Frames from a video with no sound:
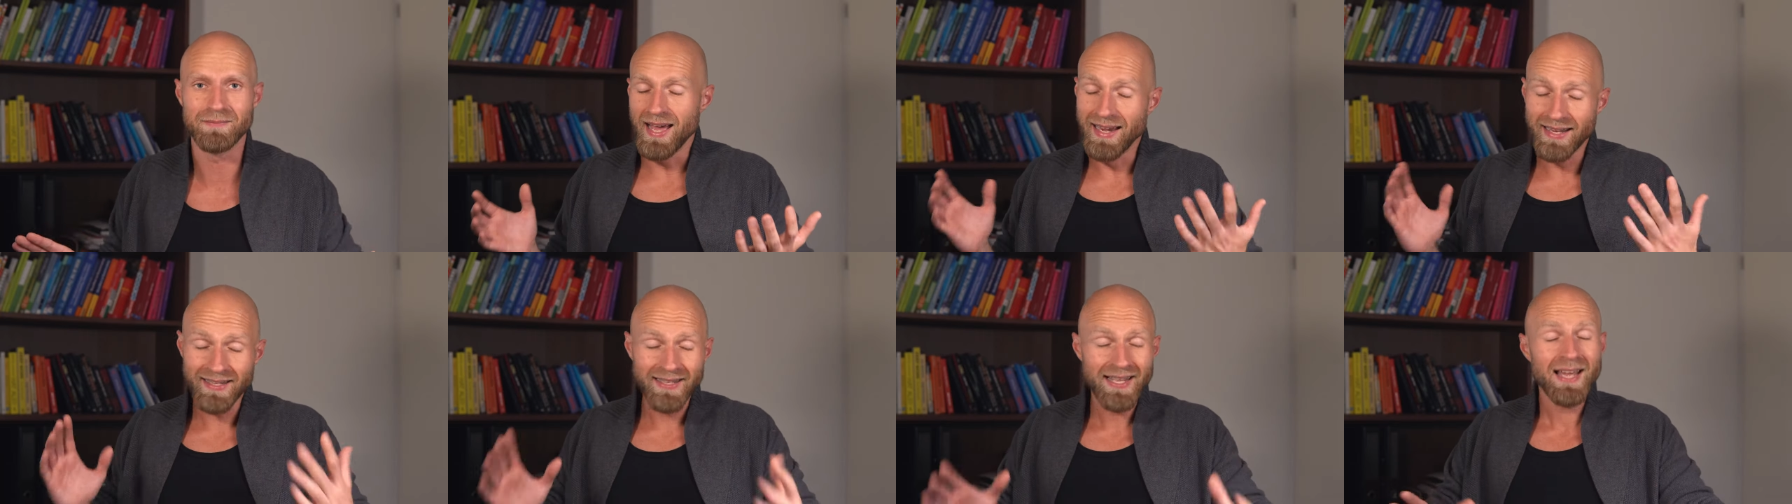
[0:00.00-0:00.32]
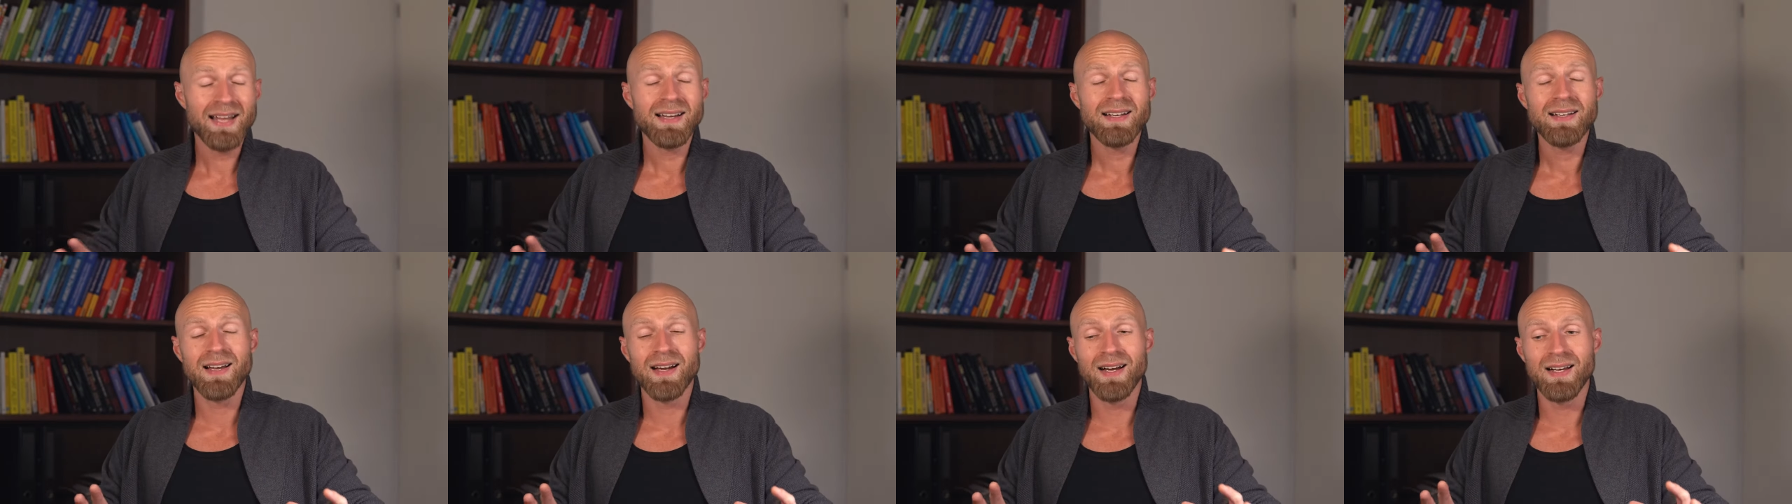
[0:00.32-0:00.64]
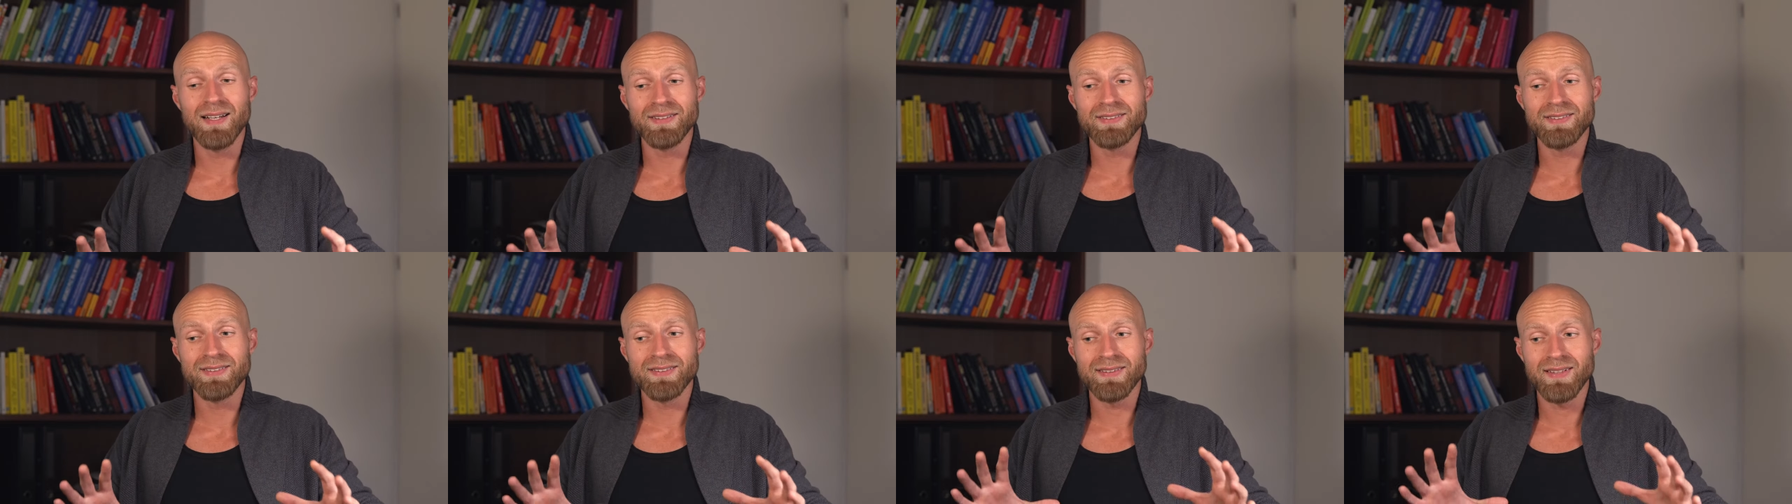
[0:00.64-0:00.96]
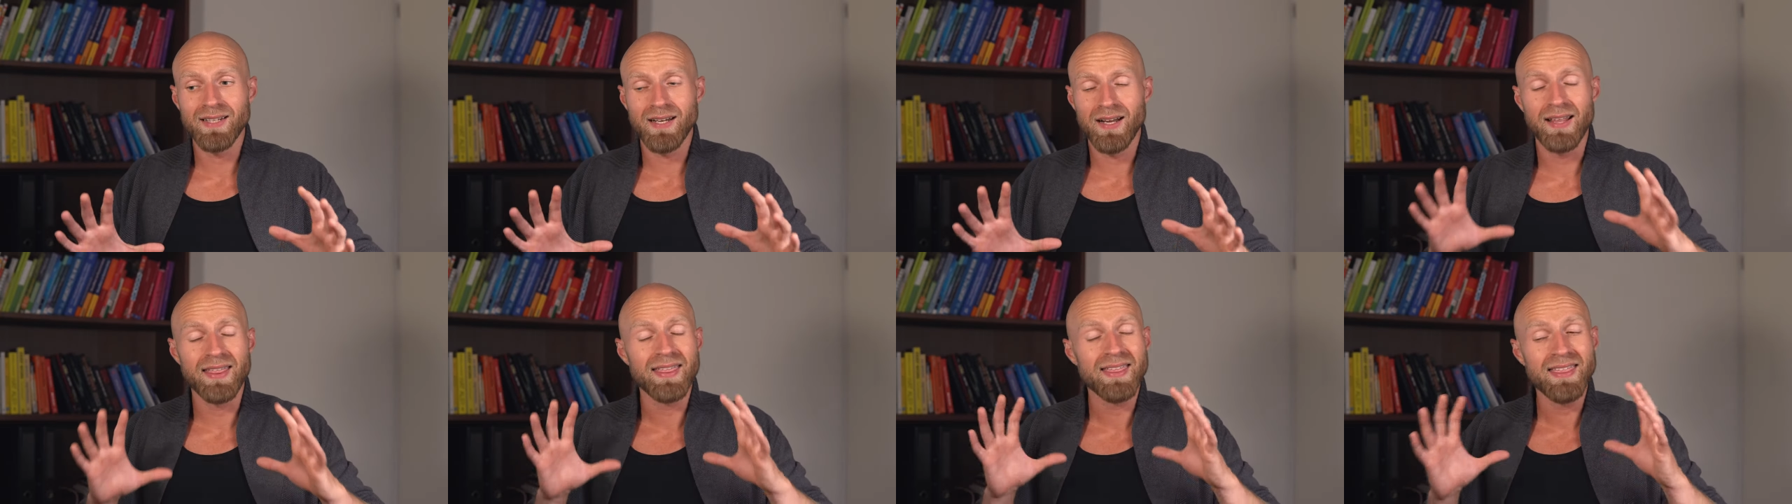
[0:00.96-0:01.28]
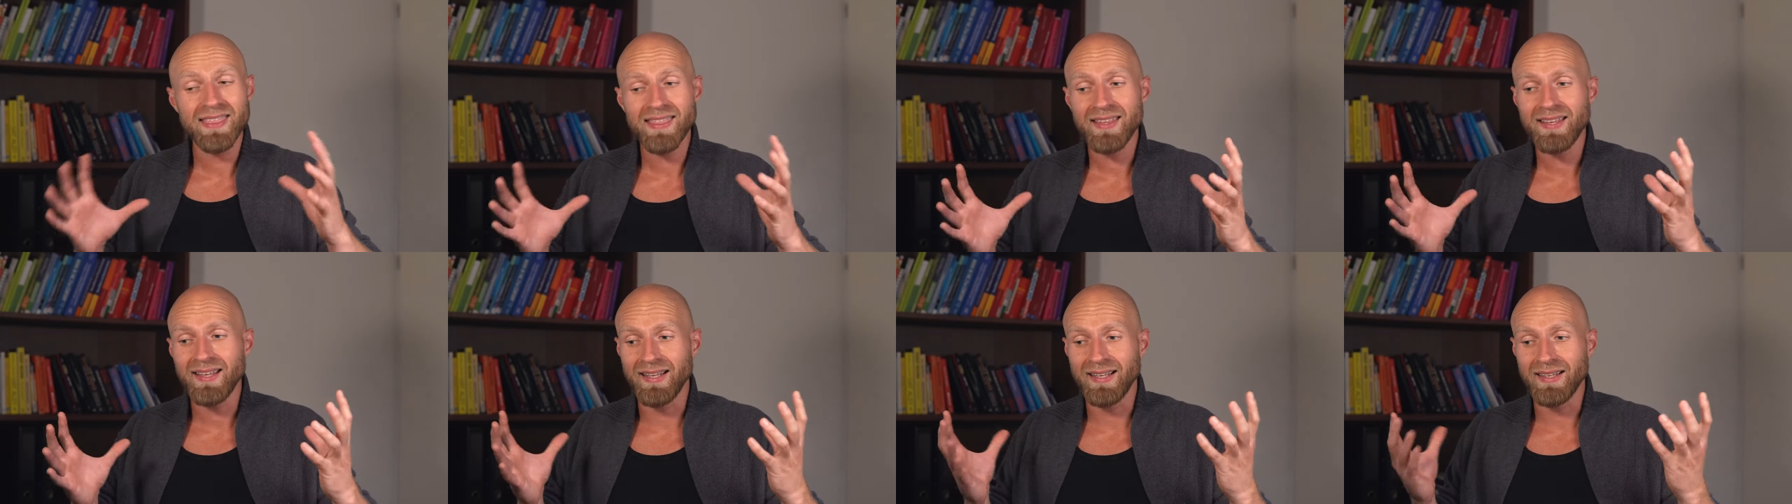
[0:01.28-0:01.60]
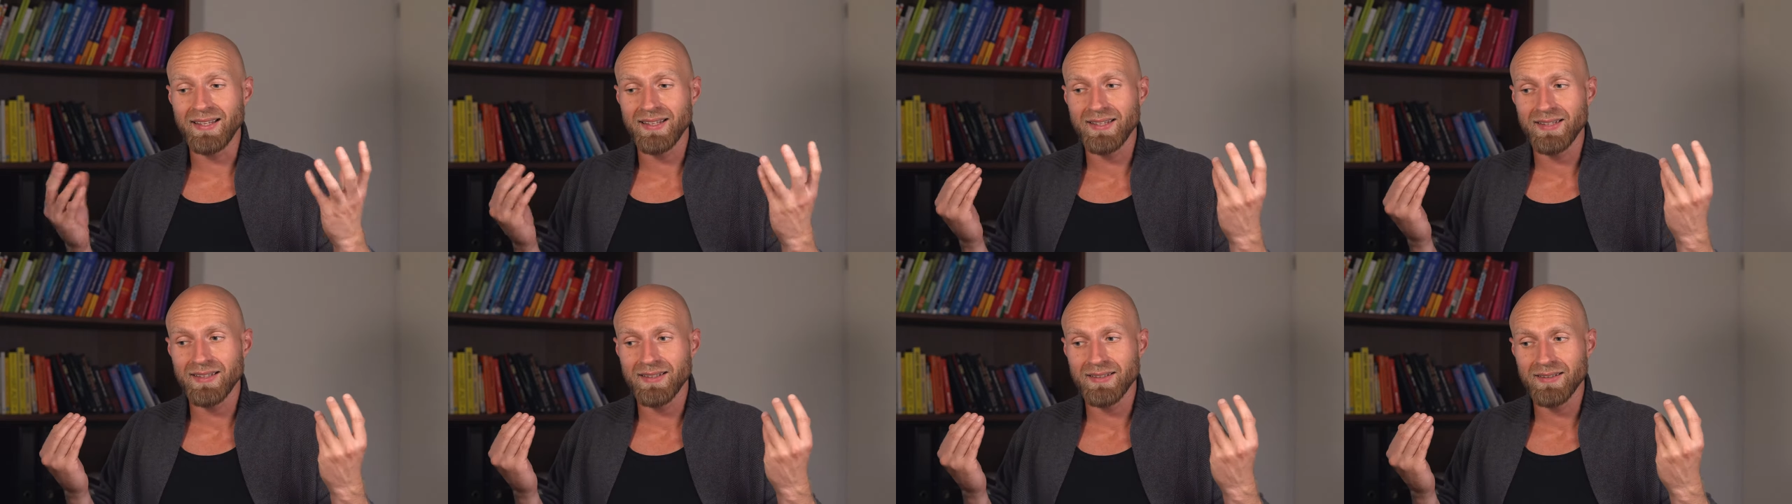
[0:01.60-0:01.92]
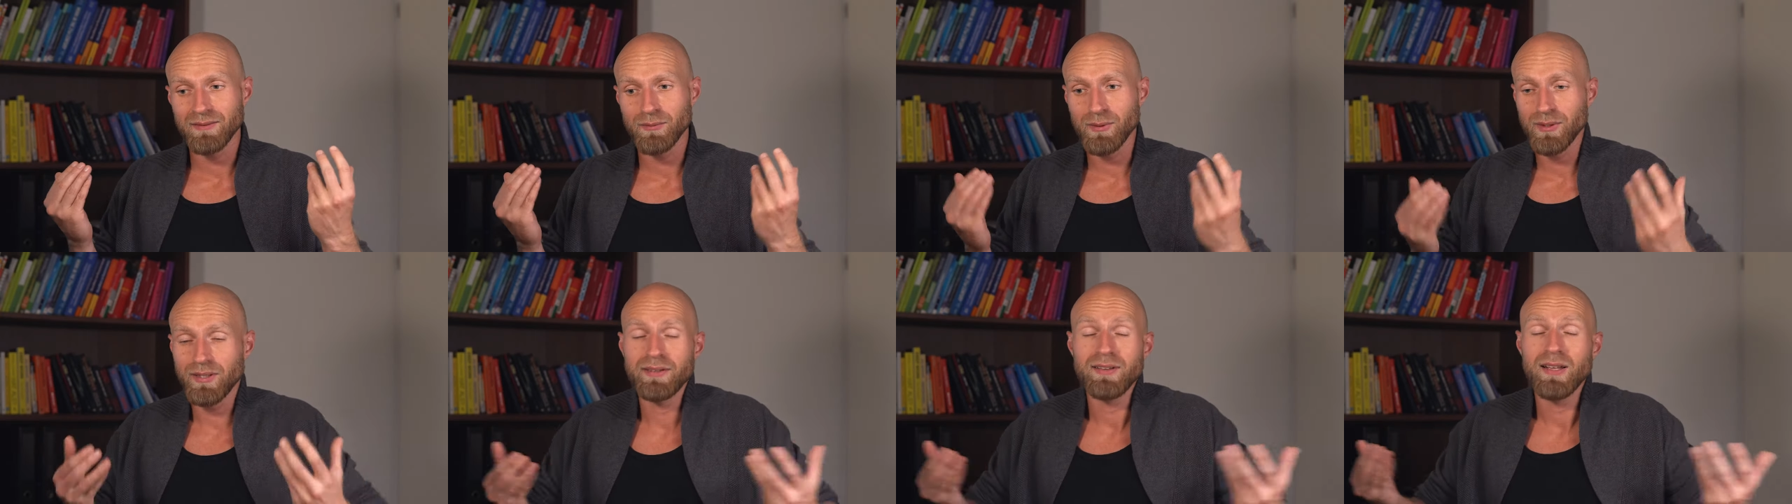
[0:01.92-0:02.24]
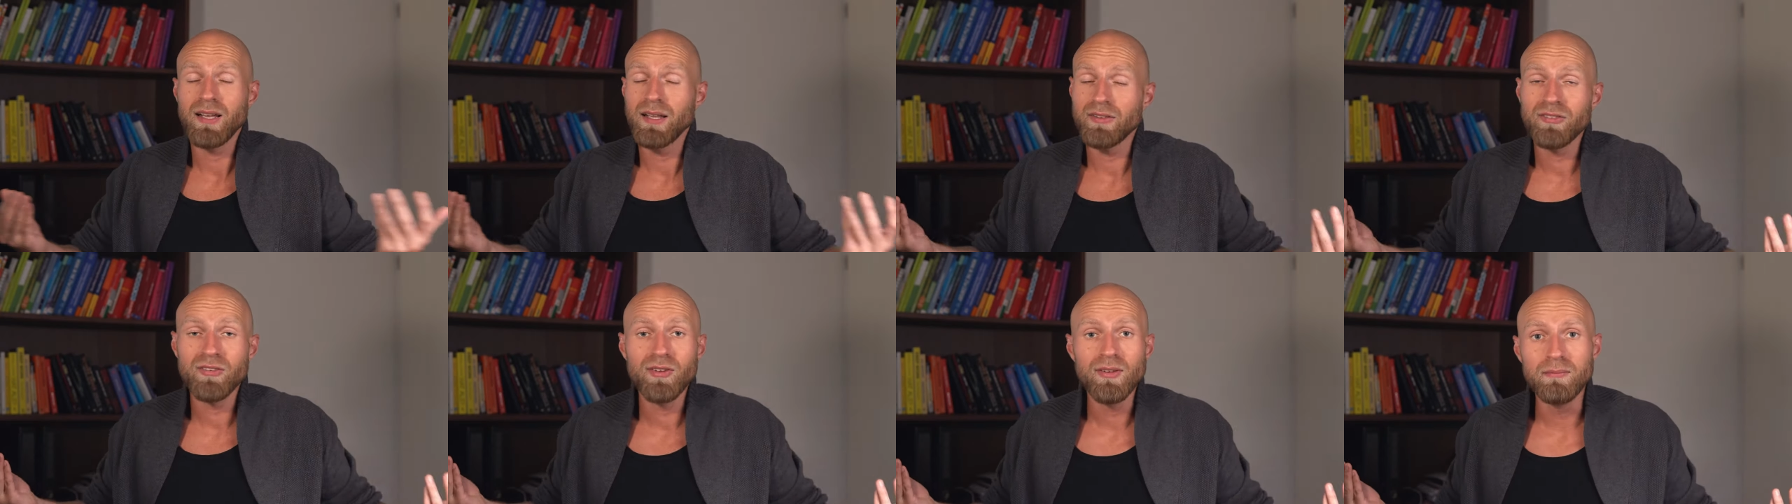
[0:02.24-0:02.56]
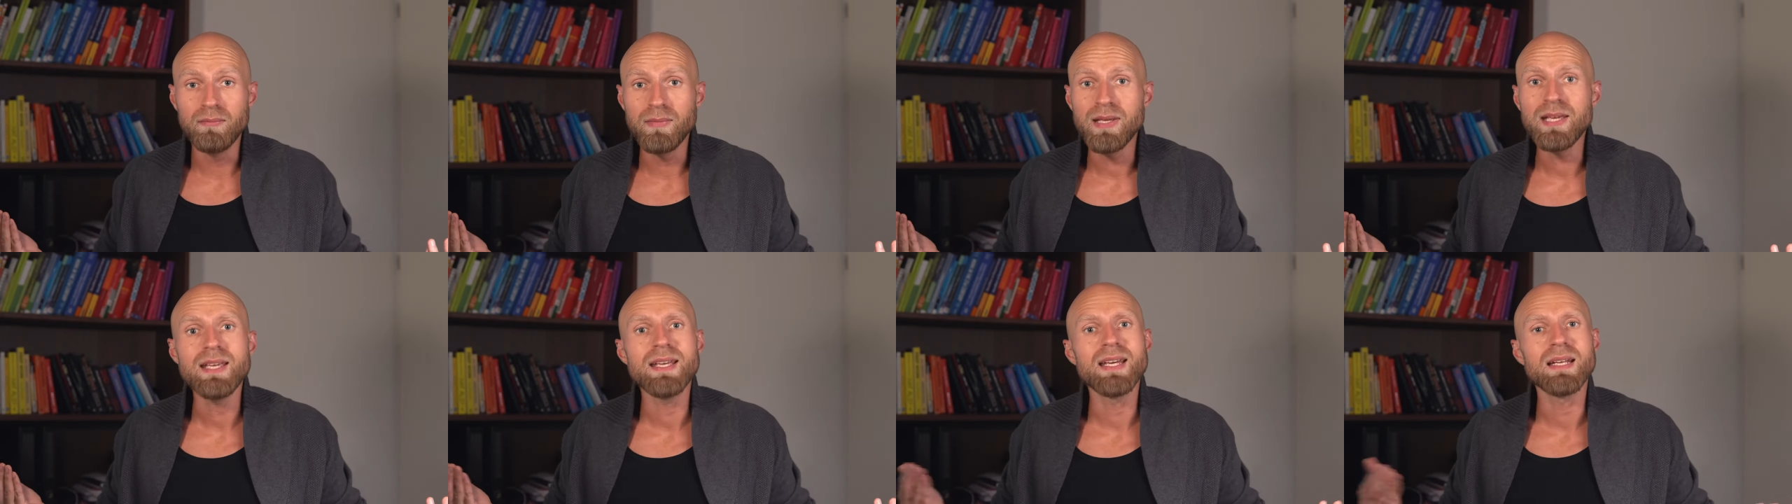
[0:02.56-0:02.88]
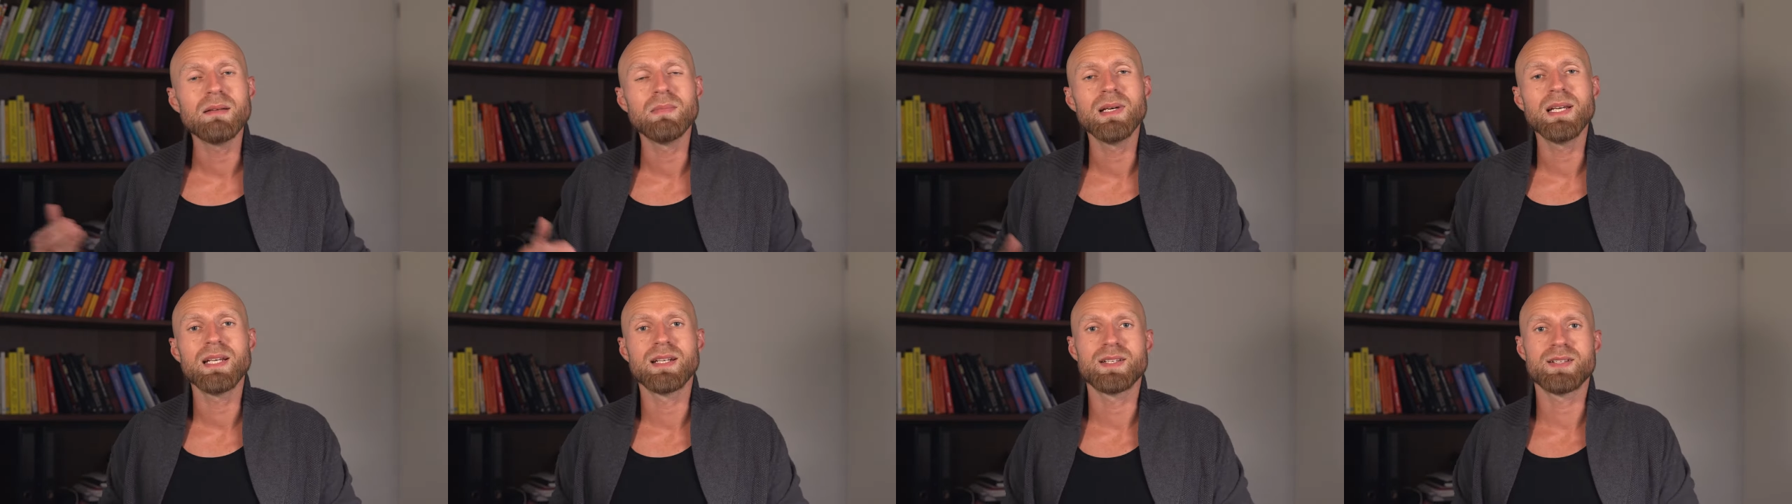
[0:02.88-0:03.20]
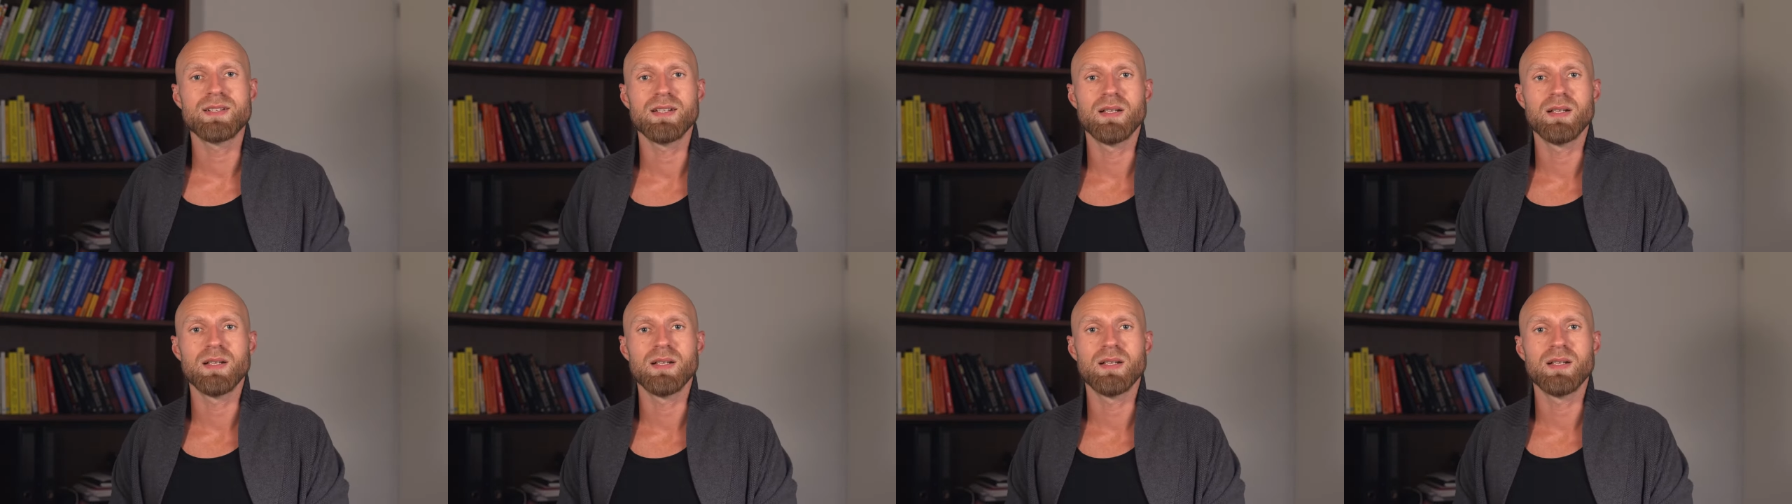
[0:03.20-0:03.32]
And again, guys, I think, well, to me, it makes